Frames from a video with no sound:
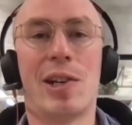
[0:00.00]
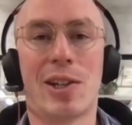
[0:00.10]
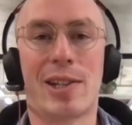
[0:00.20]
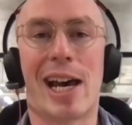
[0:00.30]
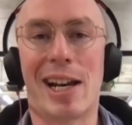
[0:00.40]

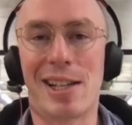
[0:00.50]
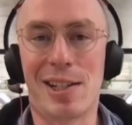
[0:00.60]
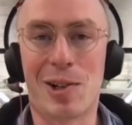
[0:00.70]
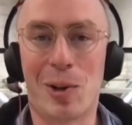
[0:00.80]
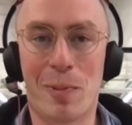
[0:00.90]
doing your
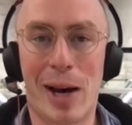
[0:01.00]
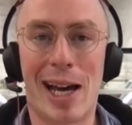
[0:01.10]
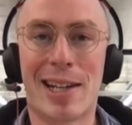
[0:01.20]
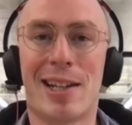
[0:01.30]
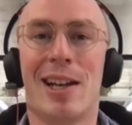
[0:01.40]
taxes gone
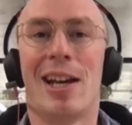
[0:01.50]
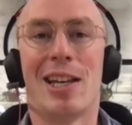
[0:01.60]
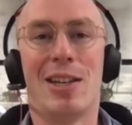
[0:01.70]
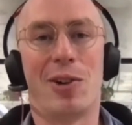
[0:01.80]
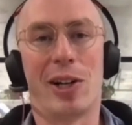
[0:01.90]
mad.
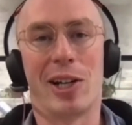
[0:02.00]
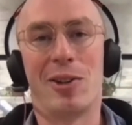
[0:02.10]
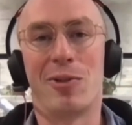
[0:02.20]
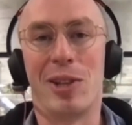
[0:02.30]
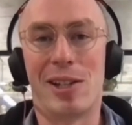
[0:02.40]
Mm. You've got to
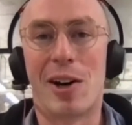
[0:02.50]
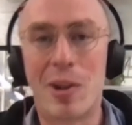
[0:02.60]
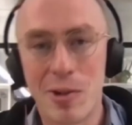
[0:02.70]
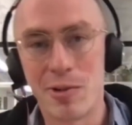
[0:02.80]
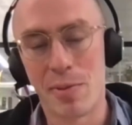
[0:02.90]
go through this
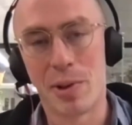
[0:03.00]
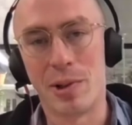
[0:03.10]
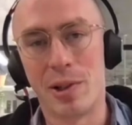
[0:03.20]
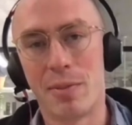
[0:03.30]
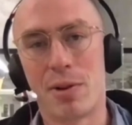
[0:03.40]
whole
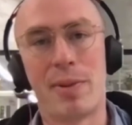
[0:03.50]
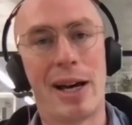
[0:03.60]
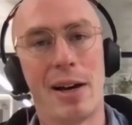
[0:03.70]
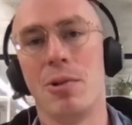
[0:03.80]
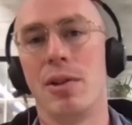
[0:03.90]
report,
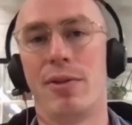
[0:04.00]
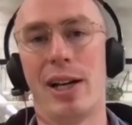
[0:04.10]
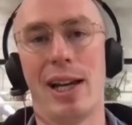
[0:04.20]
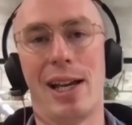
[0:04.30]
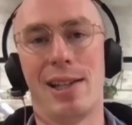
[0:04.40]
prepare all the
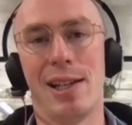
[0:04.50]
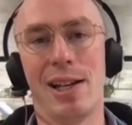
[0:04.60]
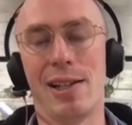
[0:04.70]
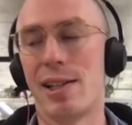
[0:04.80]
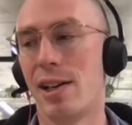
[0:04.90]

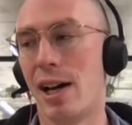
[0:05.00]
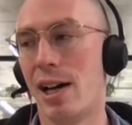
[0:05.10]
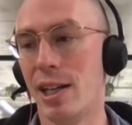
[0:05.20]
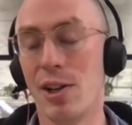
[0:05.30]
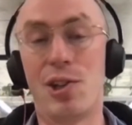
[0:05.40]
finances,
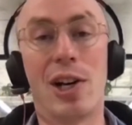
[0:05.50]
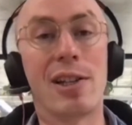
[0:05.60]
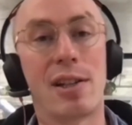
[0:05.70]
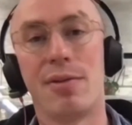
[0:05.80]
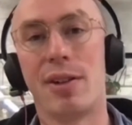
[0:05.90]

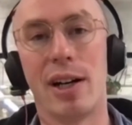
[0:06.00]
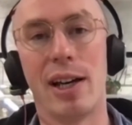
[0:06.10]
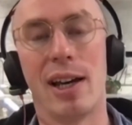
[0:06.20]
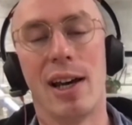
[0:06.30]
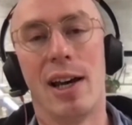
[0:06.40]

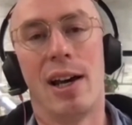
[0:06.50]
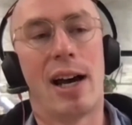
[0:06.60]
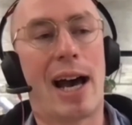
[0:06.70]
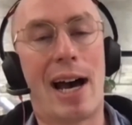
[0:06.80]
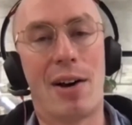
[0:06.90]
justify
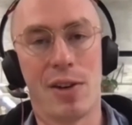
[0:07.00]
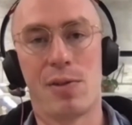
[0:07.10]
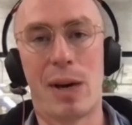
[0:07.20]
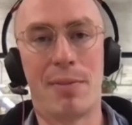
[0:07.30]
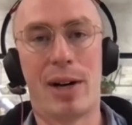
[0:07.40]
how you
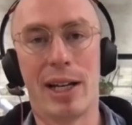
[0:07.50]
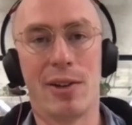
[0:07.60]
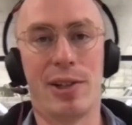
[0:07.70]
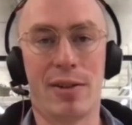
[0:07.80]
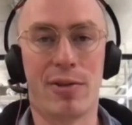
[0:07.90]
spent
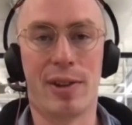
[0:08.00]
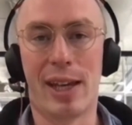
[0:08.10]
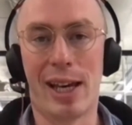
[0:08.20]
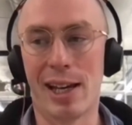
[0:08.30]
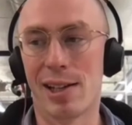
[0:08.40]
money on different
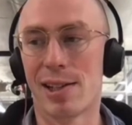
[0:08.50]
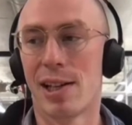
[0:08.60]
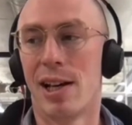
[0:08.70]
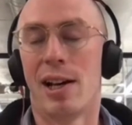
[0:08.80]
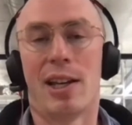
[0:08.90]

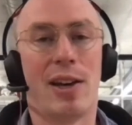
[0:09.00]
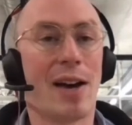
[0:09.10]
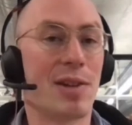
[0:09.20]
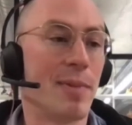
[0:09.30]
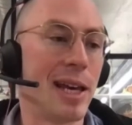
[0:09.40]
things. You
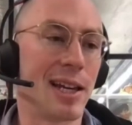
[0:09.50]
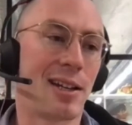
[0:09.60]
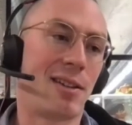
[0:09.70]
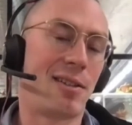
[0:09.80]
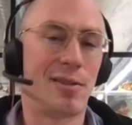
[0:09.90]
have to
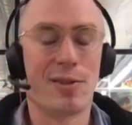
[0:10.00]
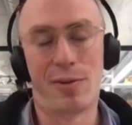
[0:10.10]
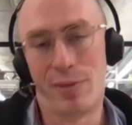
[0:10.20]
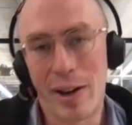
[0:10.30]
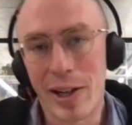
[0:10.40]
make
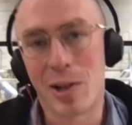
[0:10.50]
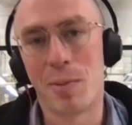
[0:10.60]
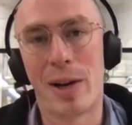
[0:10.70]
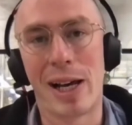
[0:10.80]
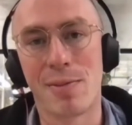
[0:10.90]
very
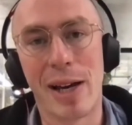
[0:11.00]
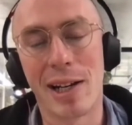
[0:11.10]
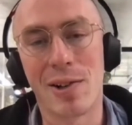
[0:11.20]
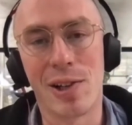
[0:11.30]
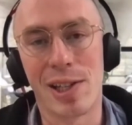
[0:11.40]
complex
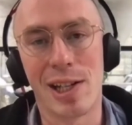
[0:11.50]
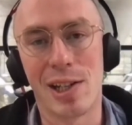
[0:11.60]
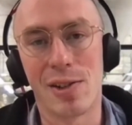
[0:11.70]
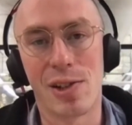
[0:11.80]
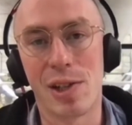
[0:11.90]
medical
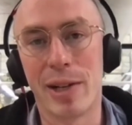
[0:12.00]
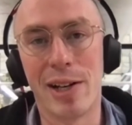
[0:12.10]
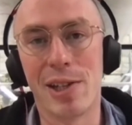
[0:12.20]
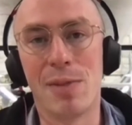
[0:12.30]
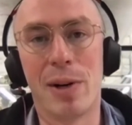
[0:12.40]
decisions on someone
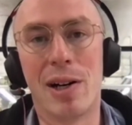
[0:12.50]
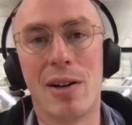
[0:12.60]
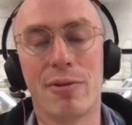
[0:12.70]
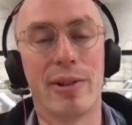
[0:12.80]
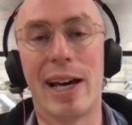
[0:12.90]
else's
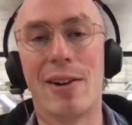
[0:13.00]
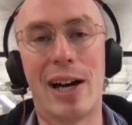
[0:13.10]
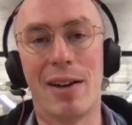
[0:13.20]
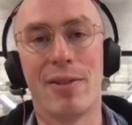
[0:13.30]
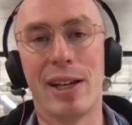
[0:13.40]
behalf
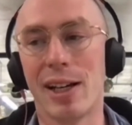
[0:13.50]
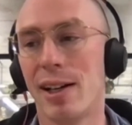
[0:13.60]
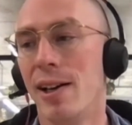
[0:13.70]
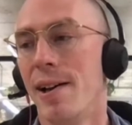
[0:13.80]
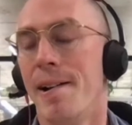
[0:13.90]
without
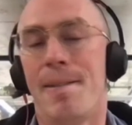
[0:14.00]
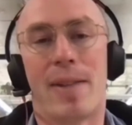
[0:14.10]
having,